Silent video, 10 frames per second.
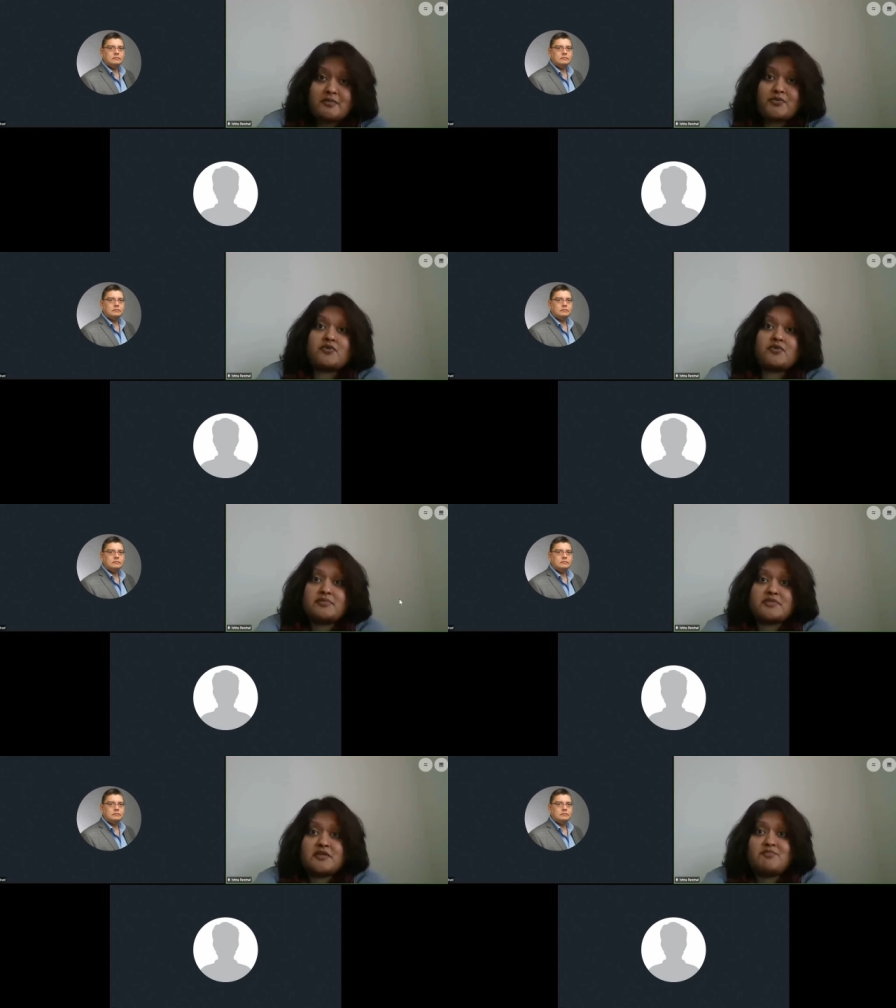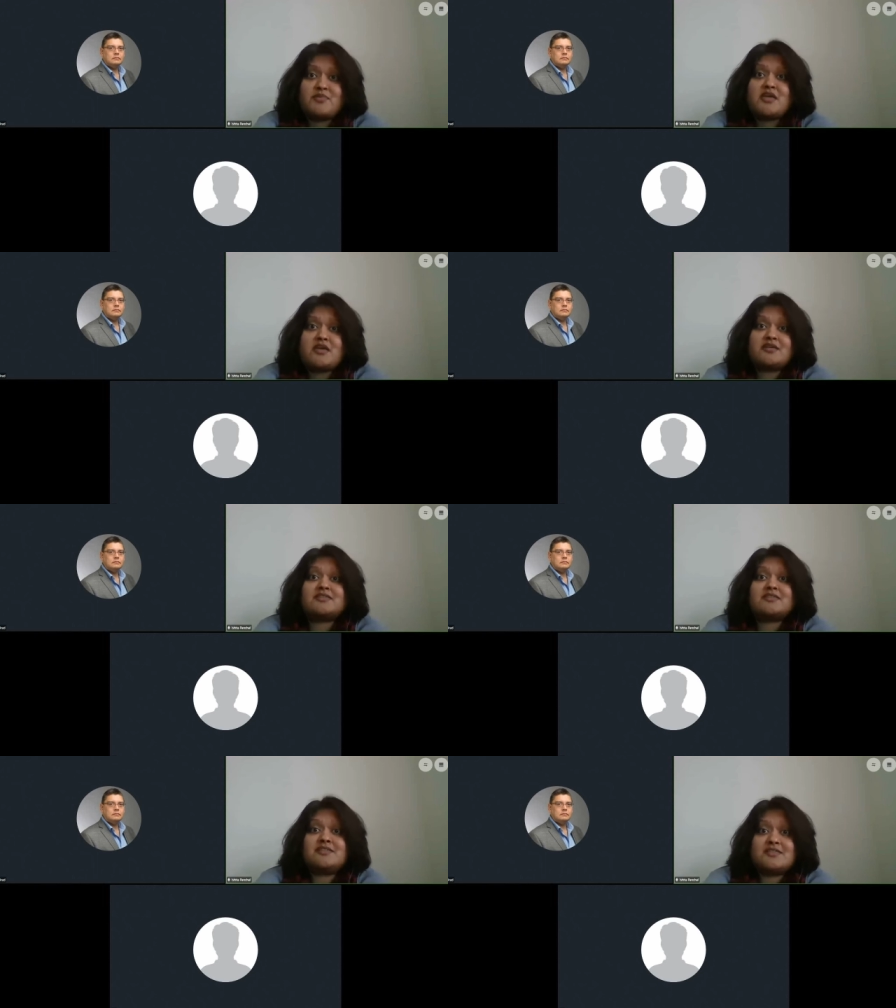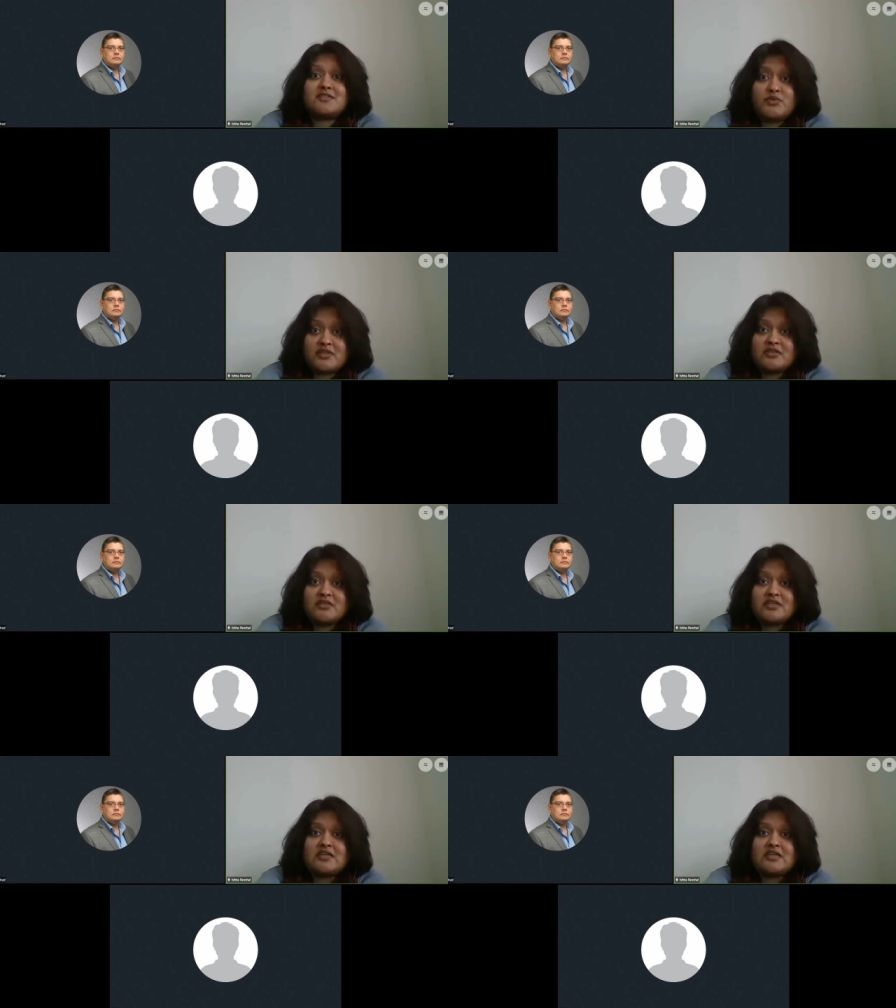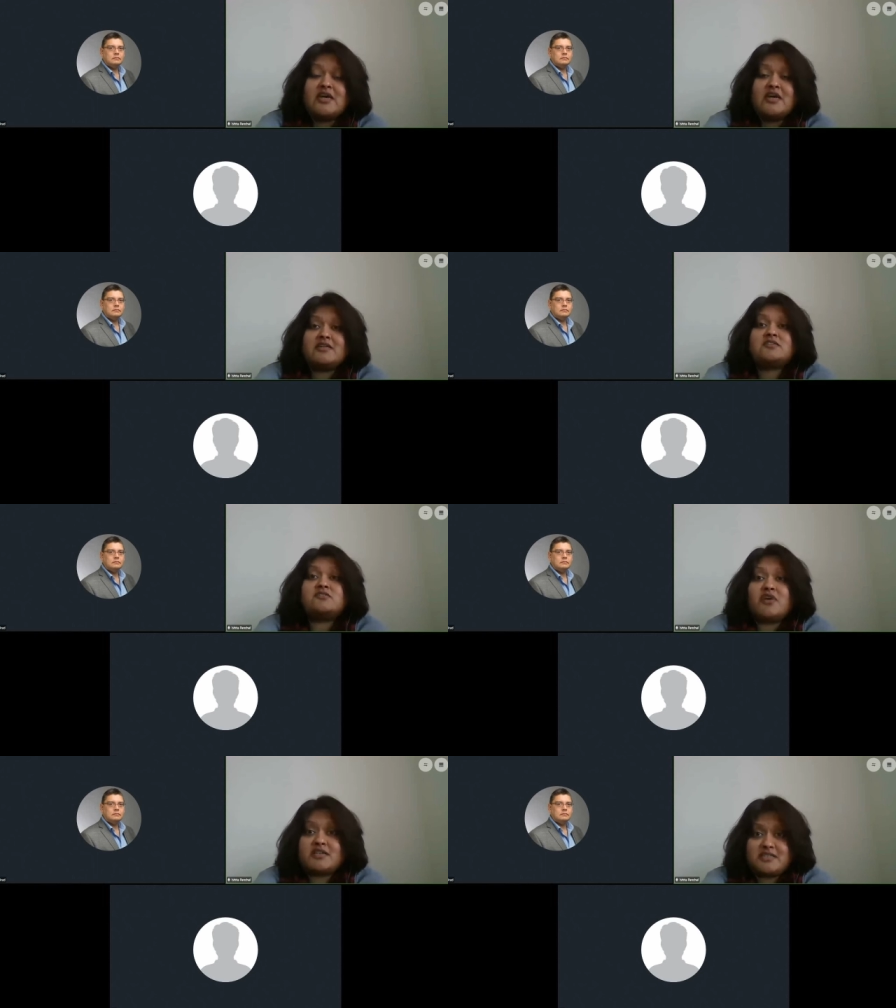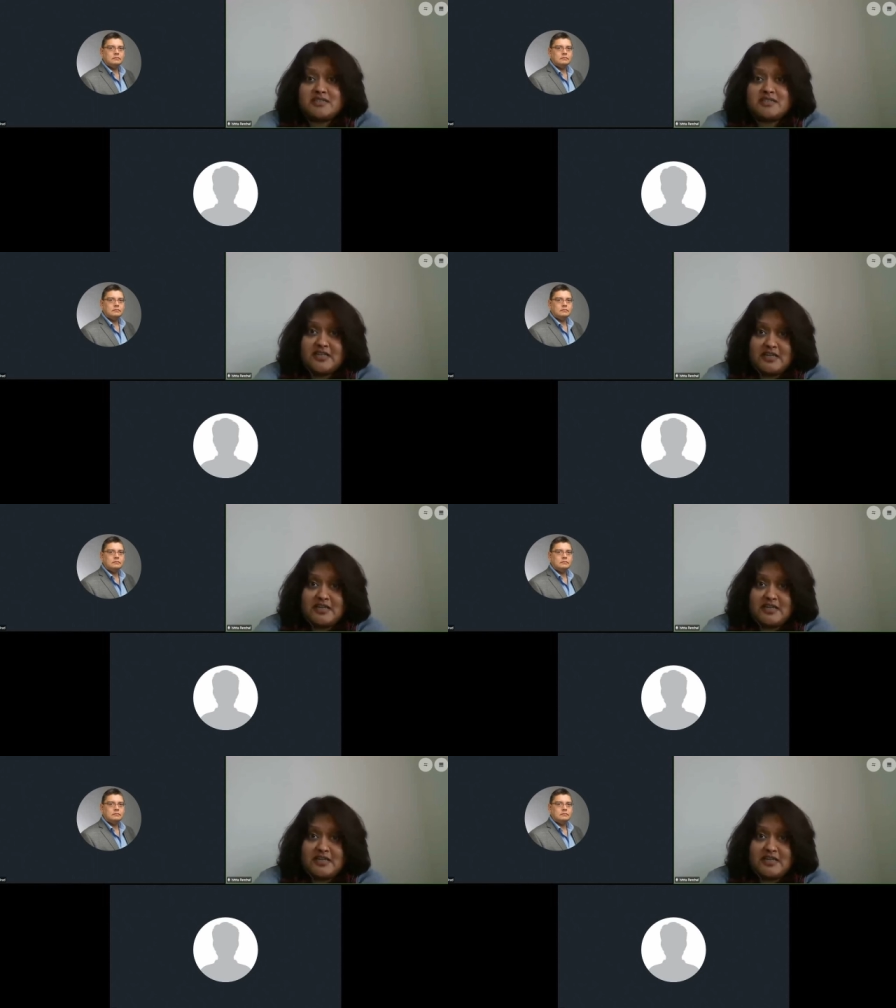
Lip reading: programs that may assist with the devices